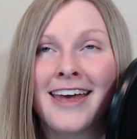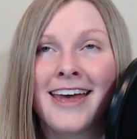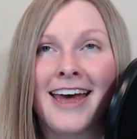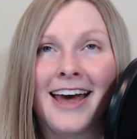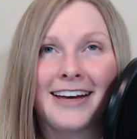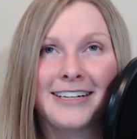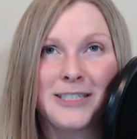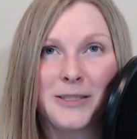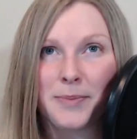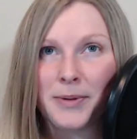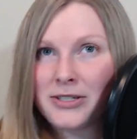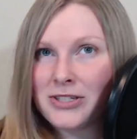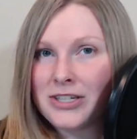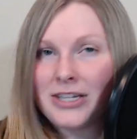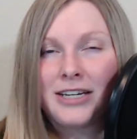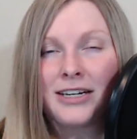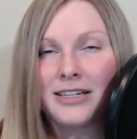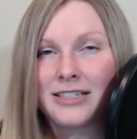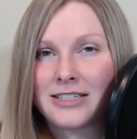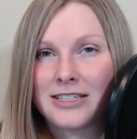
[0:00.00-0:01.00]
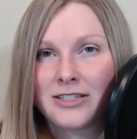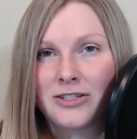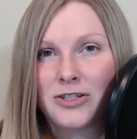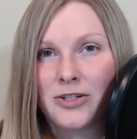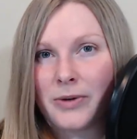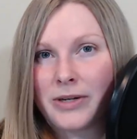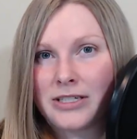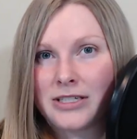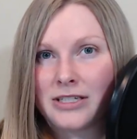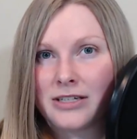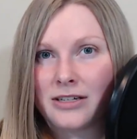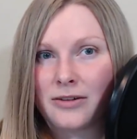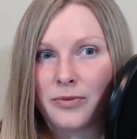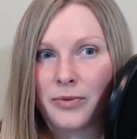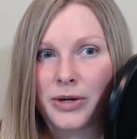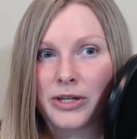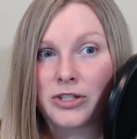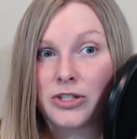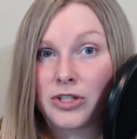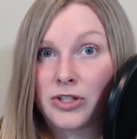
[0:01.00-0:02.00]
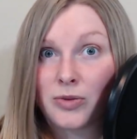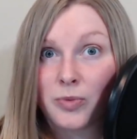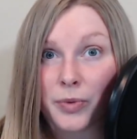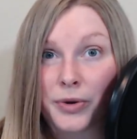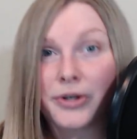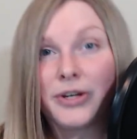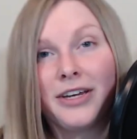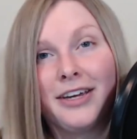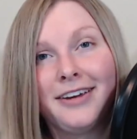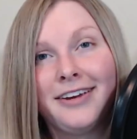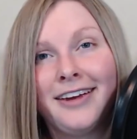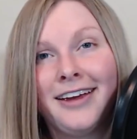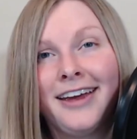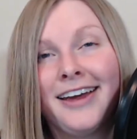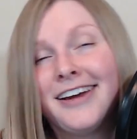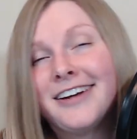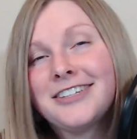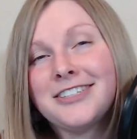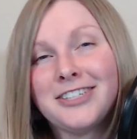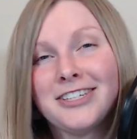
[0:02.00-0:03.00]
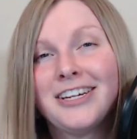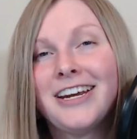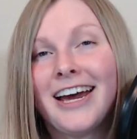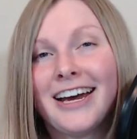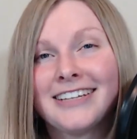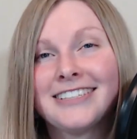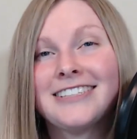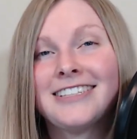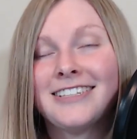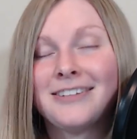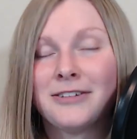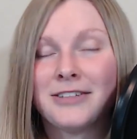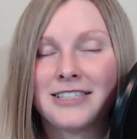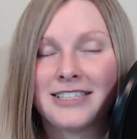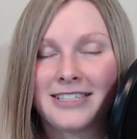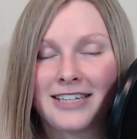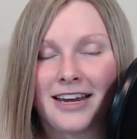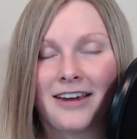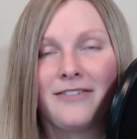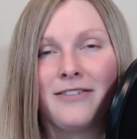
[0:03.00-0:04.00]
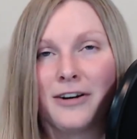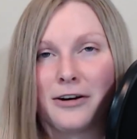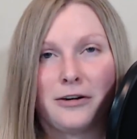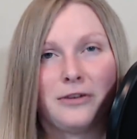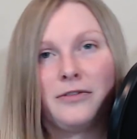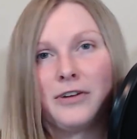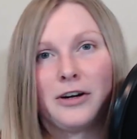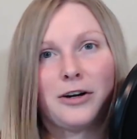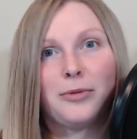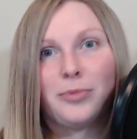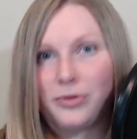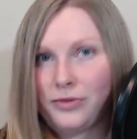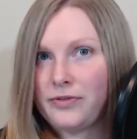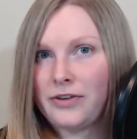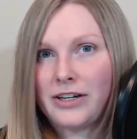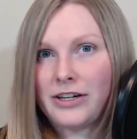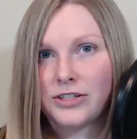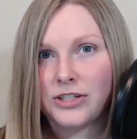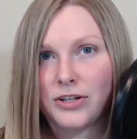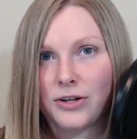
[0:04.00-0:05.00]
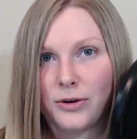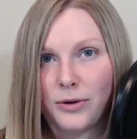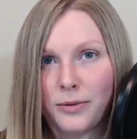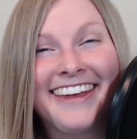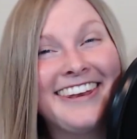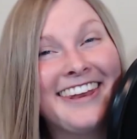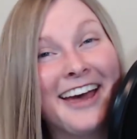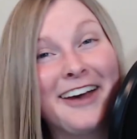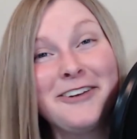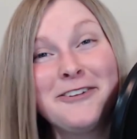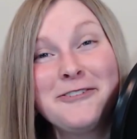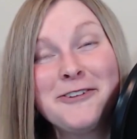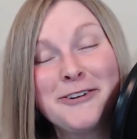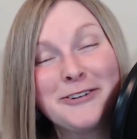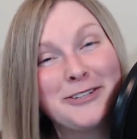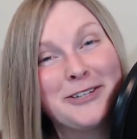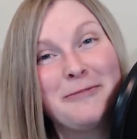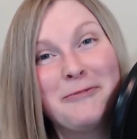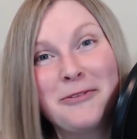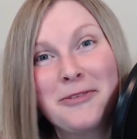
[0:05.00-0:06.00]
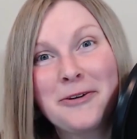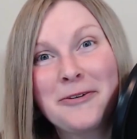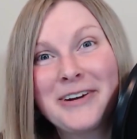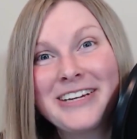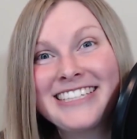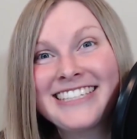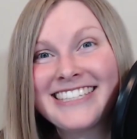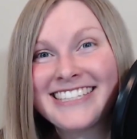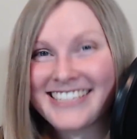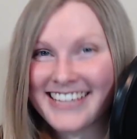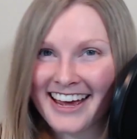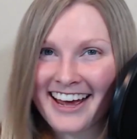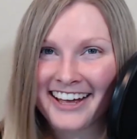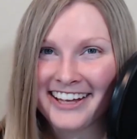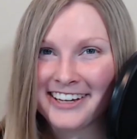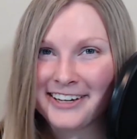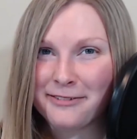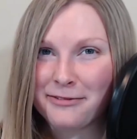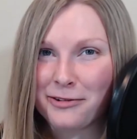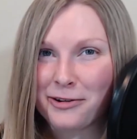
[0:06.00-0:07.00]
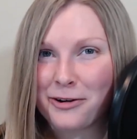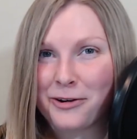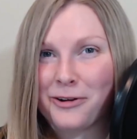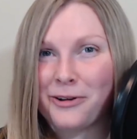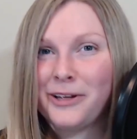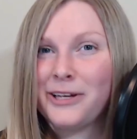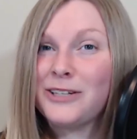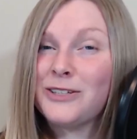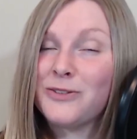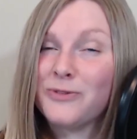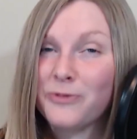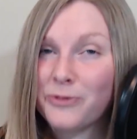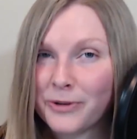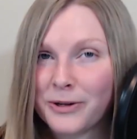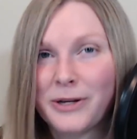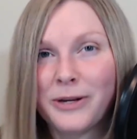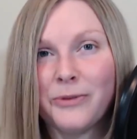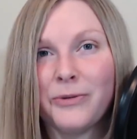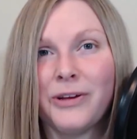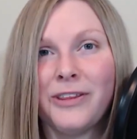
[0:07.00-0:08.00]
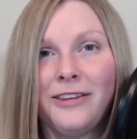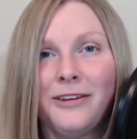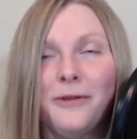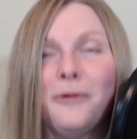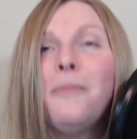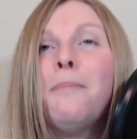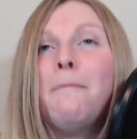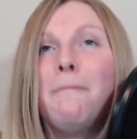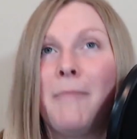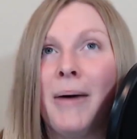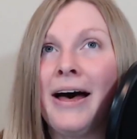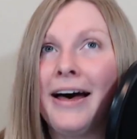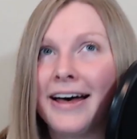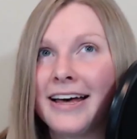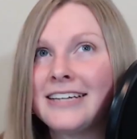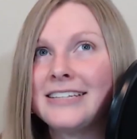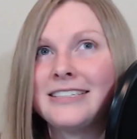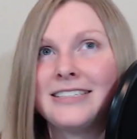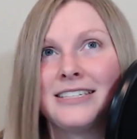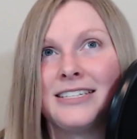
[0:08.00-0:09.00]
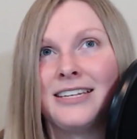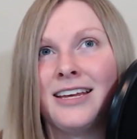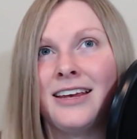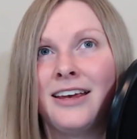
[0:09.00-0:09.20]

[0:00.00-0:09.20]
especially in a situation where she's working, she has to stay very professional. Now you know some of the ways to tell if a girl is flirting with you, but